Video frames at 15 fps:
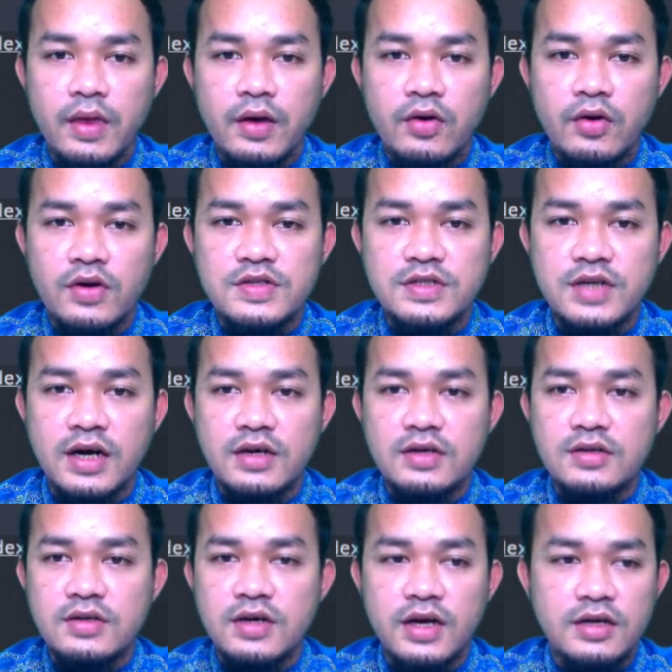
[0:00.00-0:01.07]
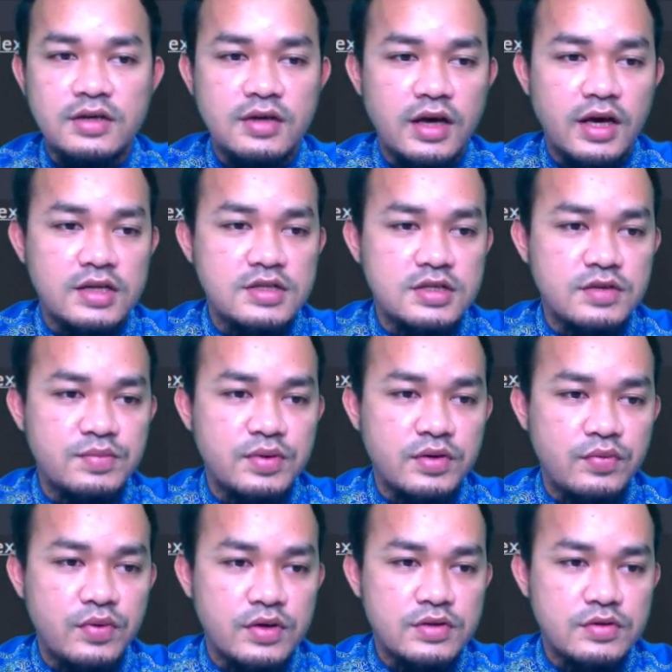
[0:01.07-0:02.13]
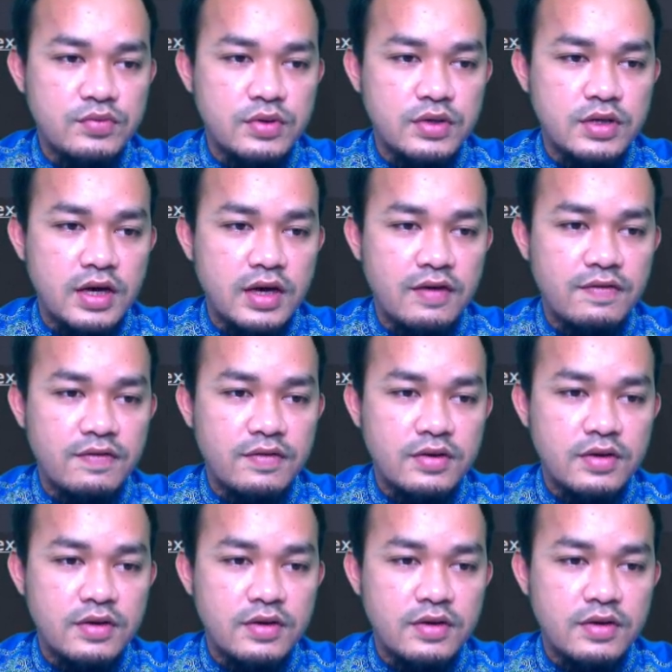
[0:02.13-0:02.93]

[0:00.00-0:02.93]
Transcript: construct, right? As the previous, we have